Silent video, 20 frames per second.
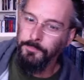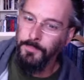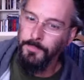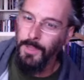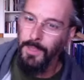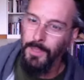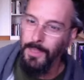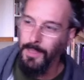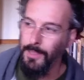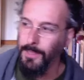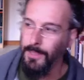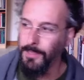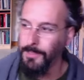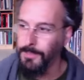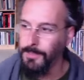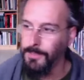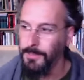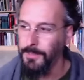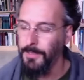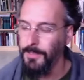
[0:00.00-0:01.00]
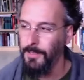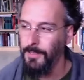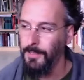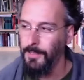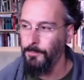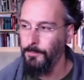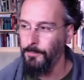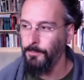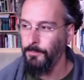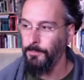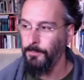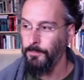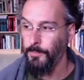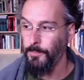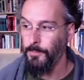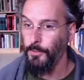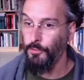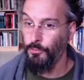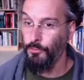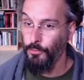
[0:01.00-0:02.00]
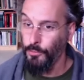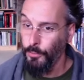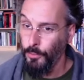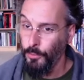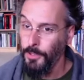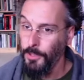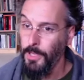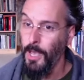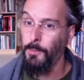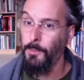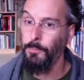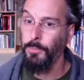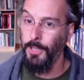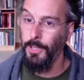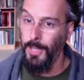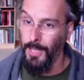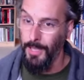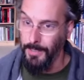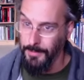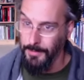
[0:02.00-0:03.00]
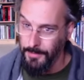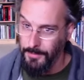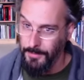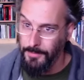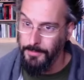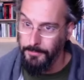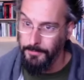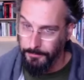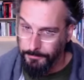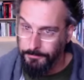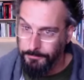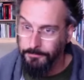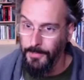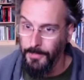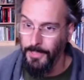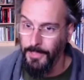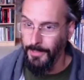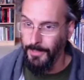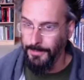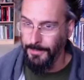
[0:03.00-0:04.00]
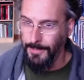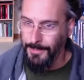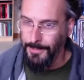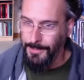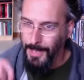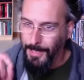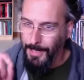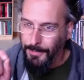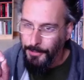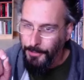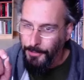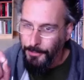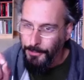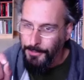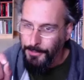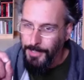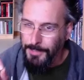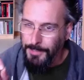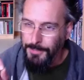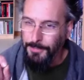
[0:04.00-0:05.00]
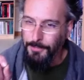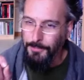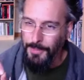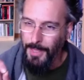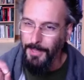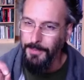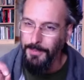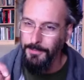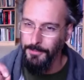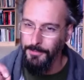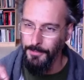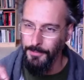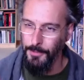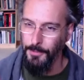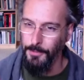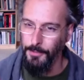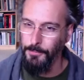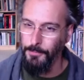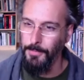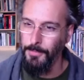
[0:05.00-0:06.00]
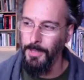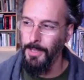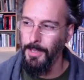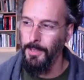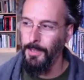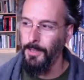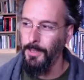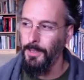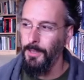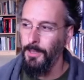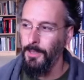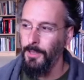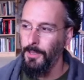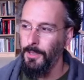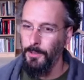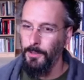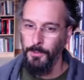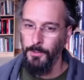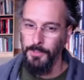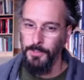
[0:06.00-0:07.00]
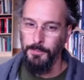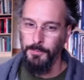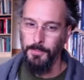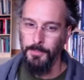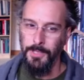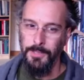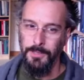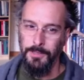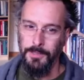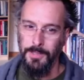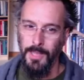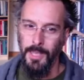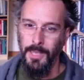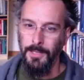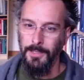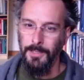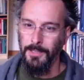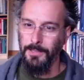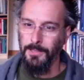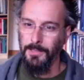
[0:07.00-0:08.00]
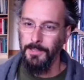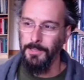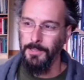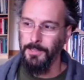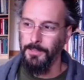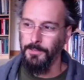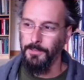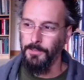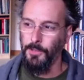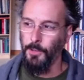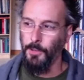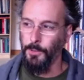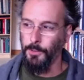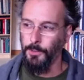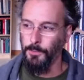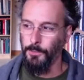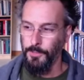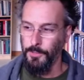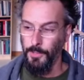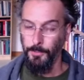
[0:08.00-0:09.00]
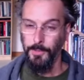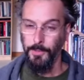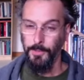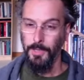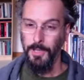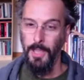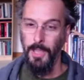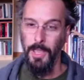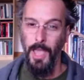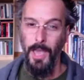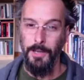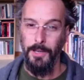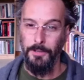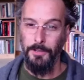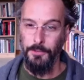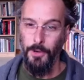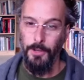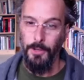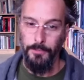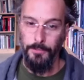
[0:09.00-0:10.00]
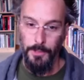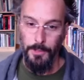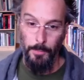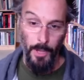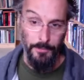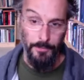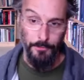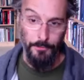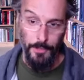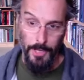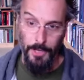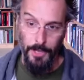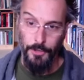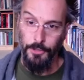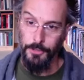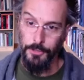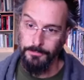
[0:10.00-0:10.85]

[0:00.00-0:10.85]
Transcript: and truly complex in like the technical sense of that term, which means that it is going through something like a catastrophic bifurcation.